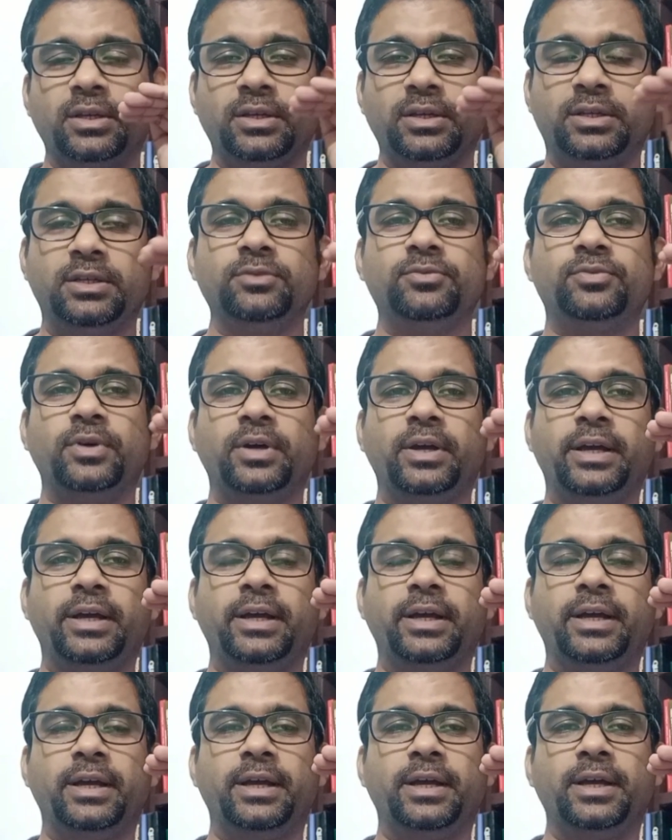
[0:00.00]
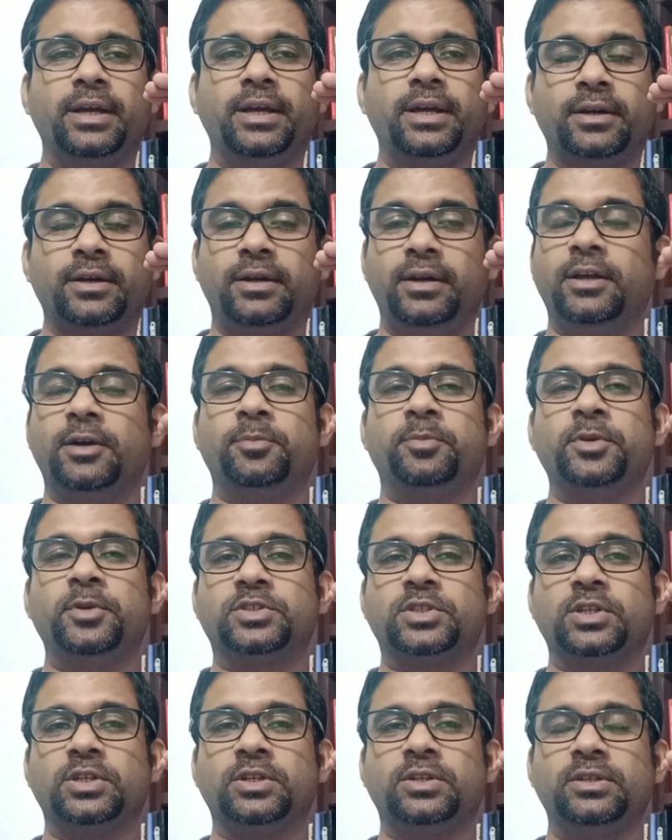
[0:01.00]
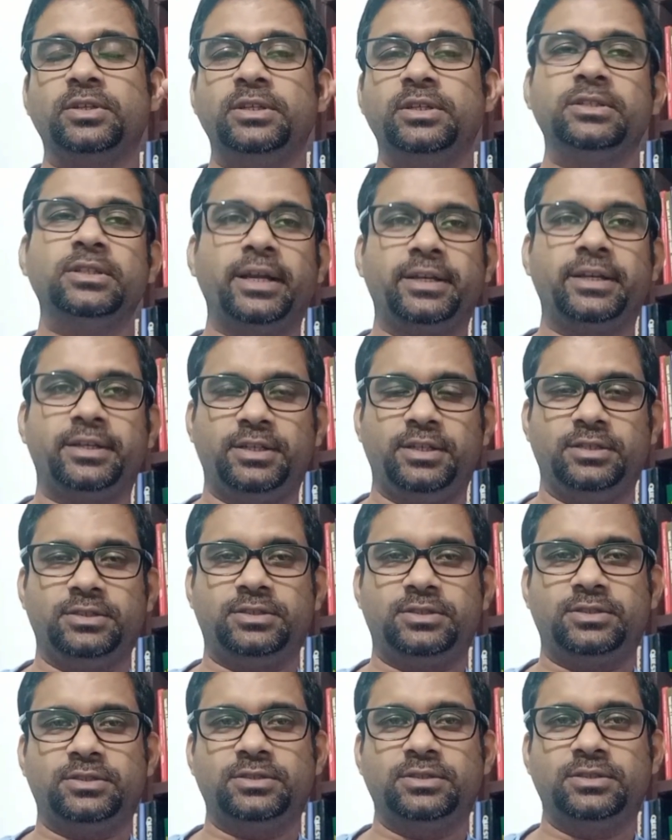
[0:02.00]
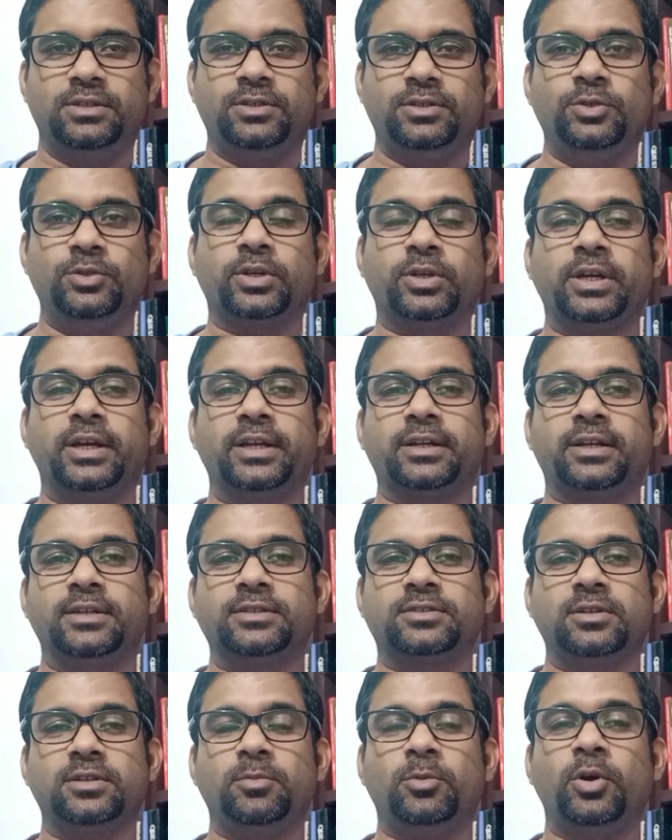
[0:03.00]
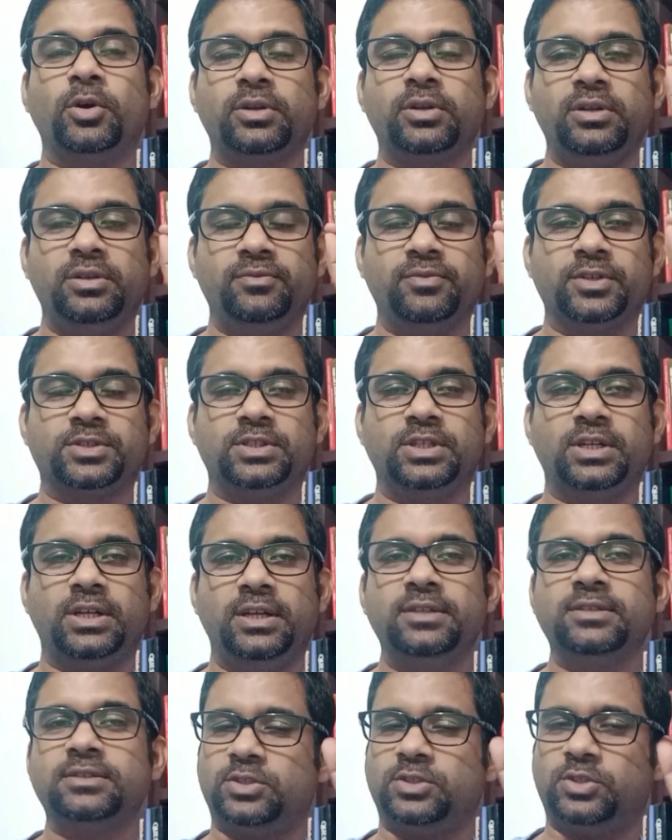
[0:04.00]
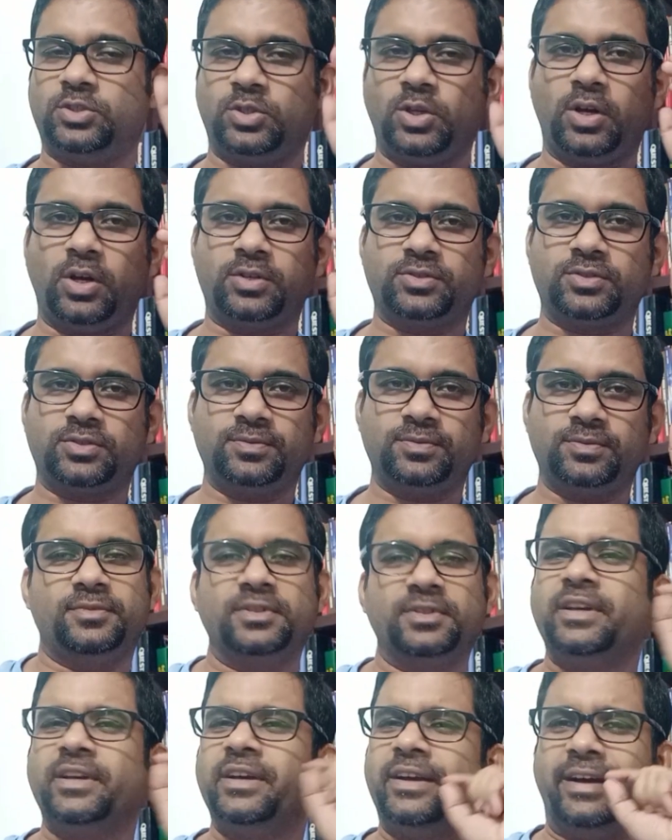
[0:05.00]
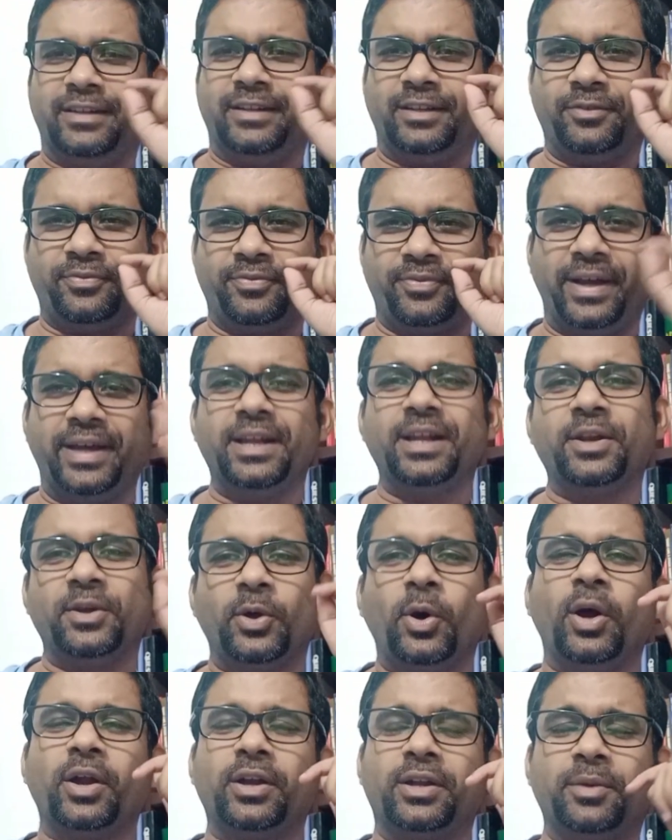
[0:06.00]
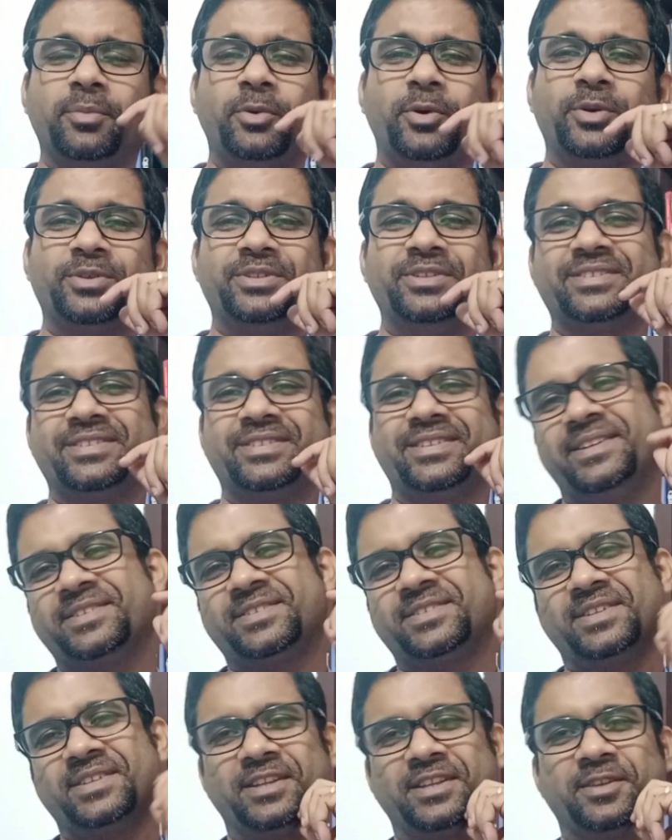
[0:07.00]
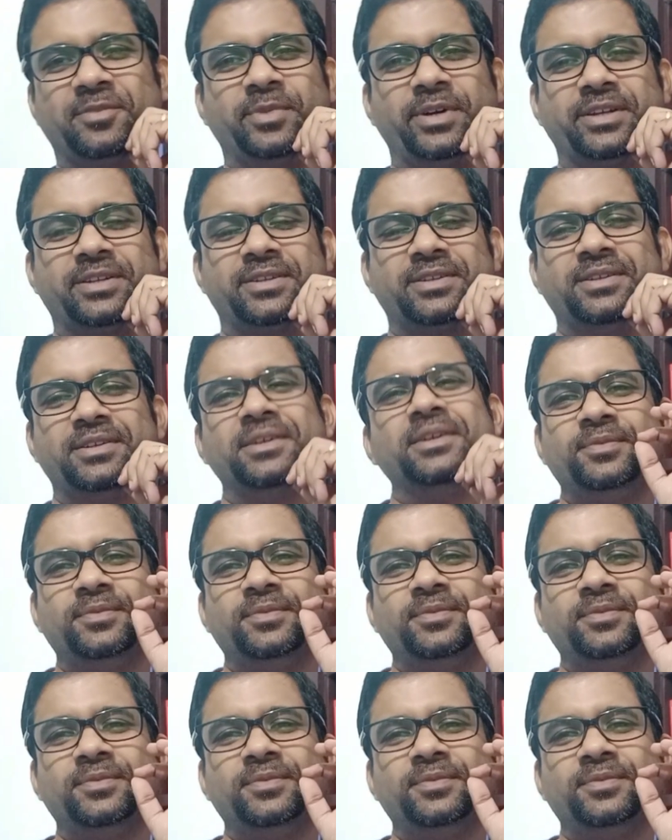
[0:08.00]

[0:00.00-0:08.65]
give a clear picture in that case, you can consider about investing in such stocks. And the final note about this thing is nothing but